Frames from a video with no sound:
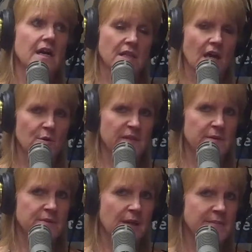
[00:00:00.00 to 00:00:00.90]
Along with the
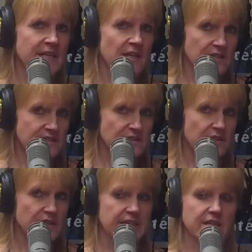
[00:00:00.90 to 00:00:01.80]
plumbing, it
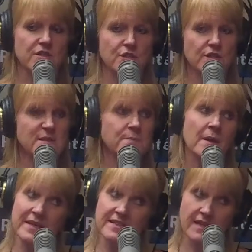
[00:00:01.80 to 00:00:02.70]
also includes
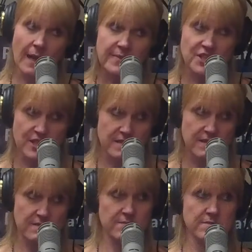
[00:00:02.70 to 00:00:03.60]
plumbing stoppages.